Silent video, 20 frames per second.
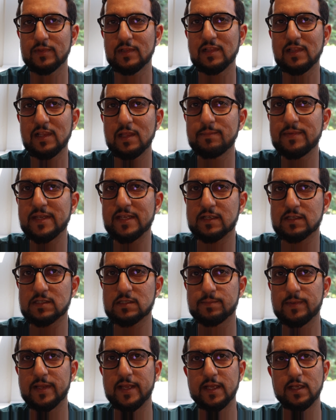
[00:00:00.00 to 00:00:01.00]
Let me
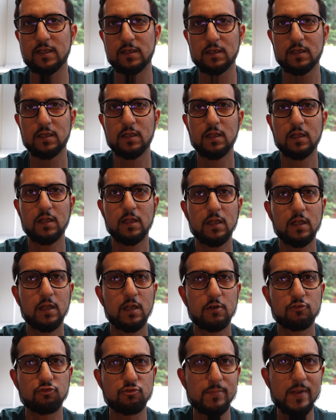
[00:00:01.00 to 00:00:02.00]
explain.
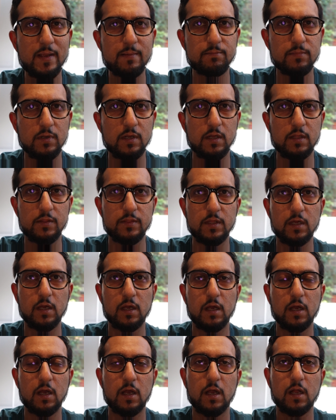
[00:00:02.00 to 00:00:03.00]
Remember,
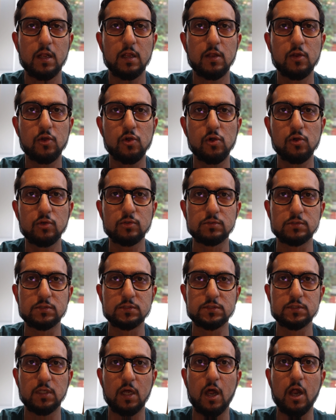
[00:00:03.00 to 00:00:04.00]
the
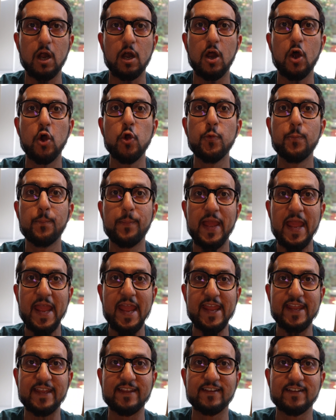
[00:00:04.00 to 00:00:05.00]
goggles are
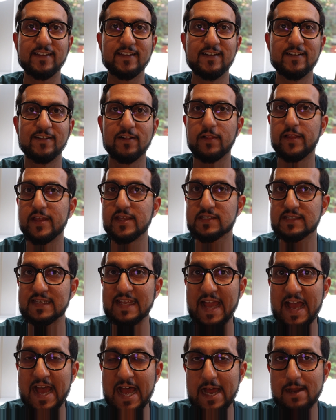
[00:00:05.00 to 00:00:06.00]
opaque. There's
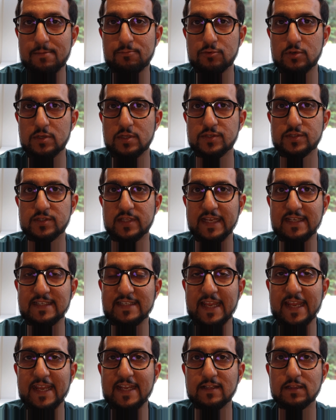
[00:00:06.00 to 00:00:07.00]
cameras. They
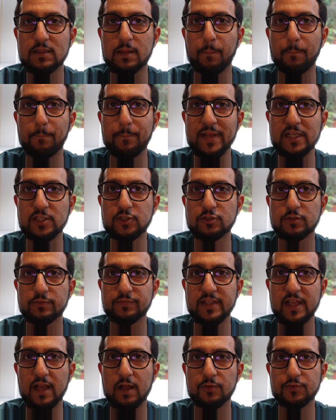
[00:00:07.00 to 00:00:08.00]
take the picture of
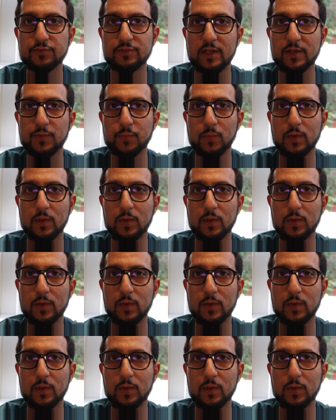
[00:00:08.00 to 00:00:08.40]
the outside